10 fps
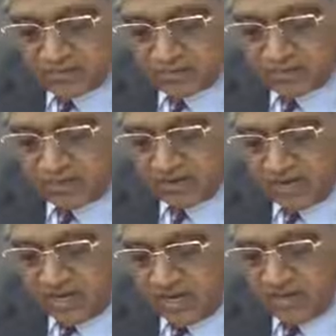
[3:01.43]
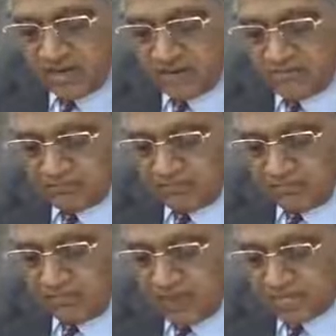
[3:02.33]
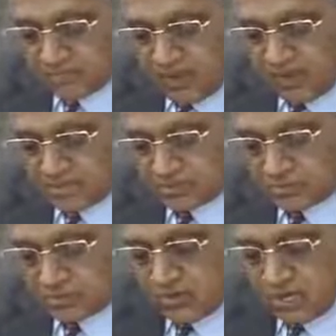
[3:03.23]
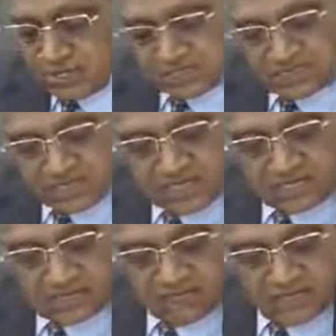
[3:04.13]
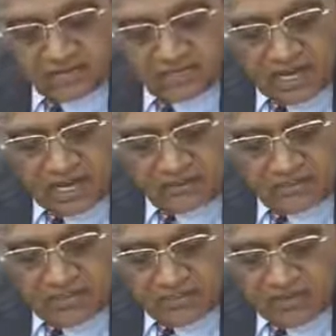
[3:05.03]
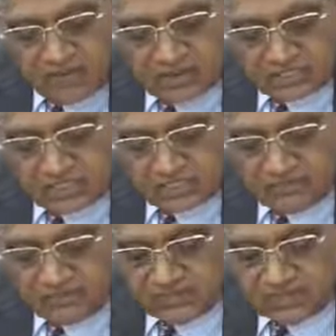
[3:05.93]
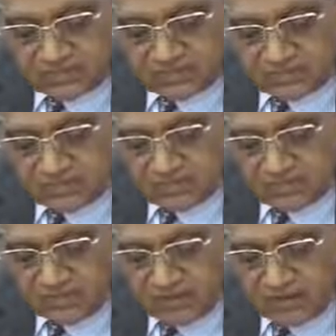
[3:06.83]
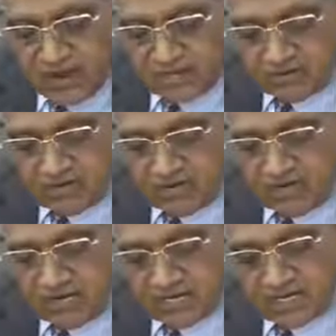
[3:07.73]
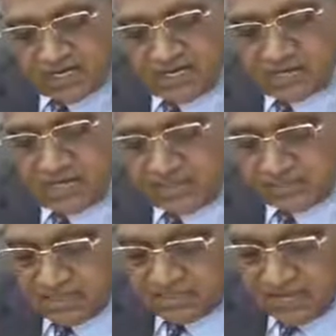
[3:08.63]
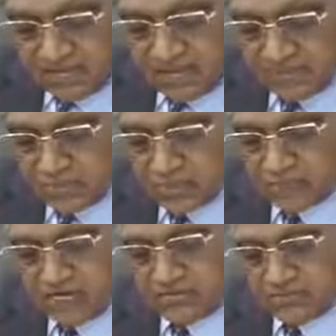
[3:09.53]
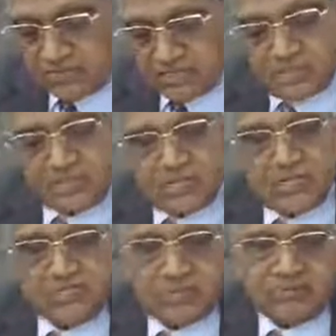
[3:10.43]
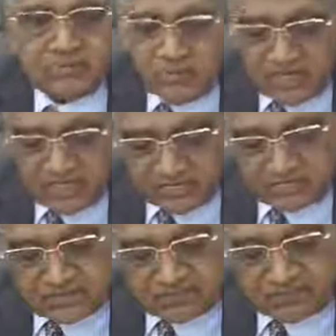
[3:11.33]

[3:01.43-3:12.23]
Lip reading: useful to anyone who aspires to understand the basics of statistics, particularly undergraduates and postgraduate students of humanities